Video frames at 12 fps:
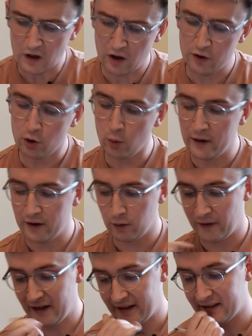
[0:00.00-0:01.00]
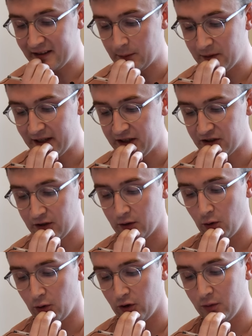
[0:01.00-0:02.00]
Are you aware of any intimidation
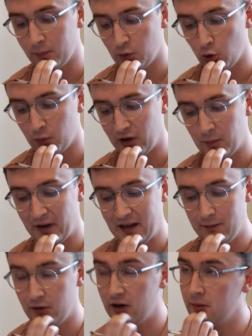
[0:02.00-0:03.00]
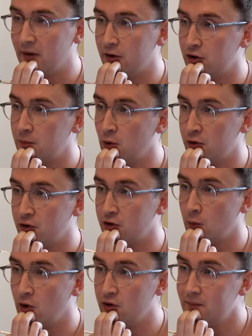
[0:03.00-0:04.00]
or inappropriate behaviour by your supporters
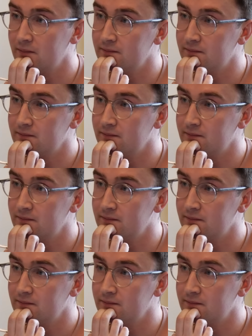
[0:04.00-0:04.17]
towards him?